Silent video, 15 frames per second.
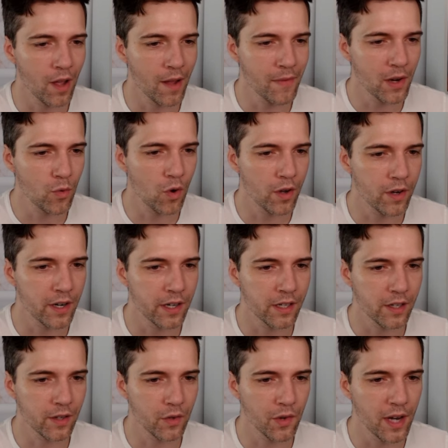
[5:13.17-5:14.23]
quarter
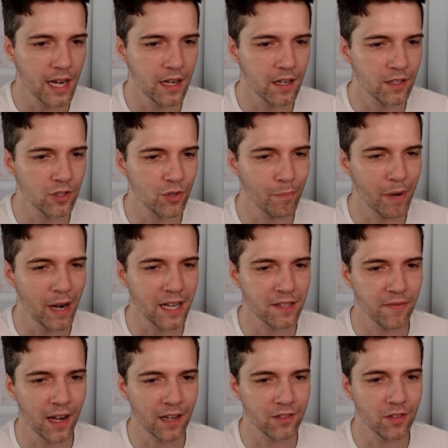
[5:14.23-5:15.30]
green surprise
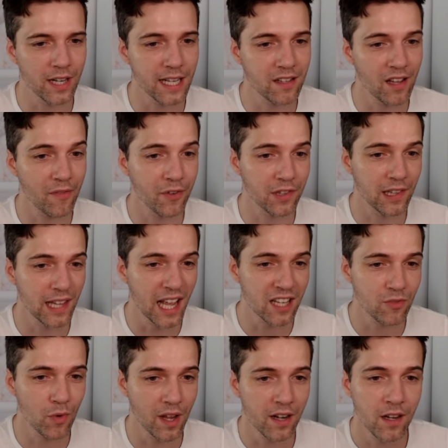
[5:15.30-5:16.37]
factor except for the
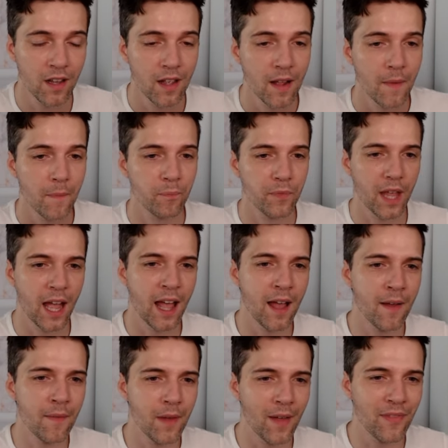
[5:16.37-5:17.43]
last one.
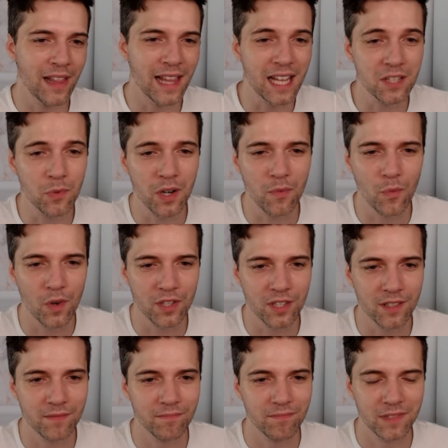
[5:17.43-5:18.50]
And the last one
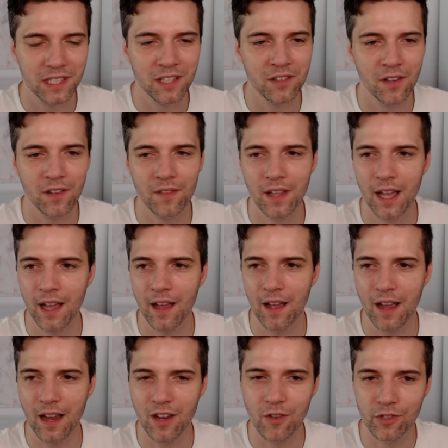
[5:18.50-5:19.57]
wasn't,
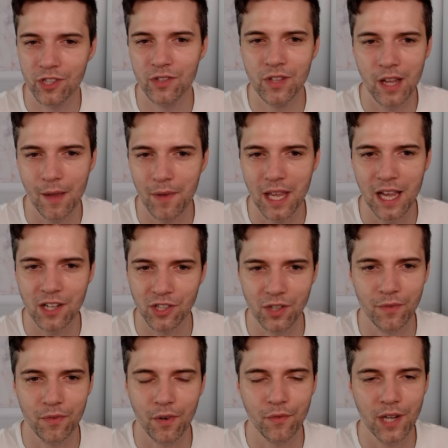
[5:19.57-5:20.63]
a huge
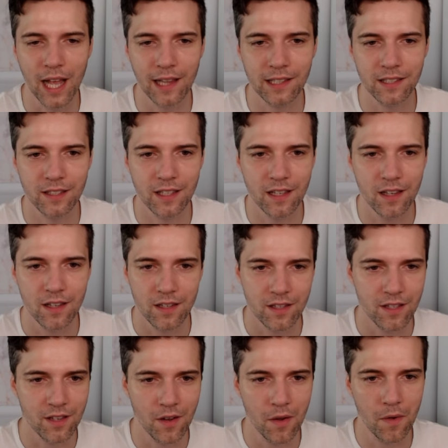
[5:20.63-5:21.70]
deviation from reality.
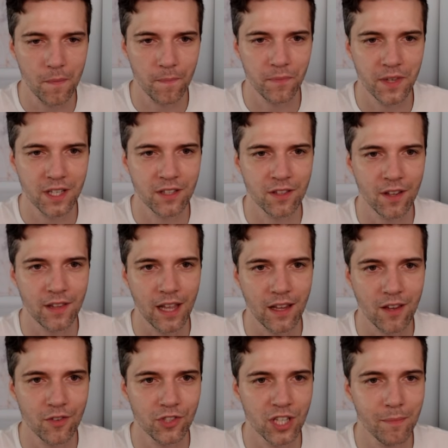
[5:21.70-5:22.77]
So it's not a
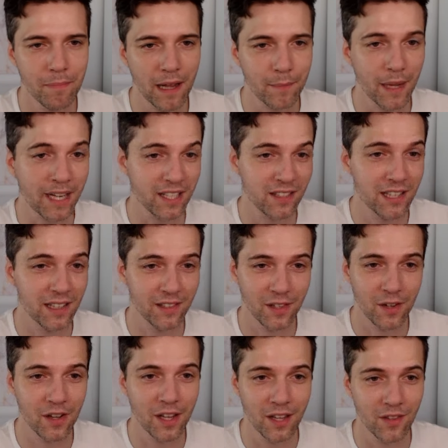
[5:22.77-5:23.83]
huge impact, but still,
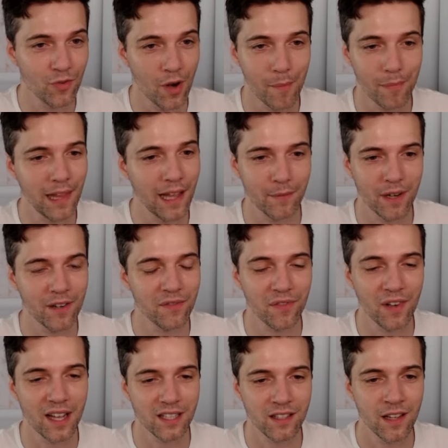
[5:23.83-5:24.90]
it dropped like very
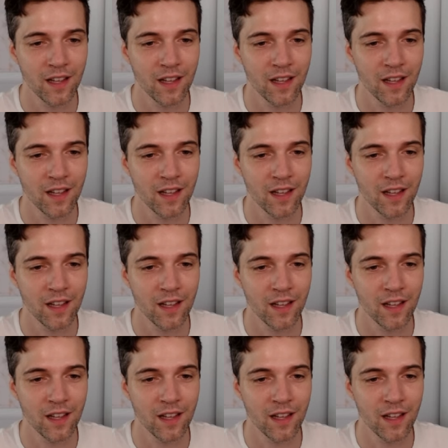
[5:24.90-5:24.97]
fast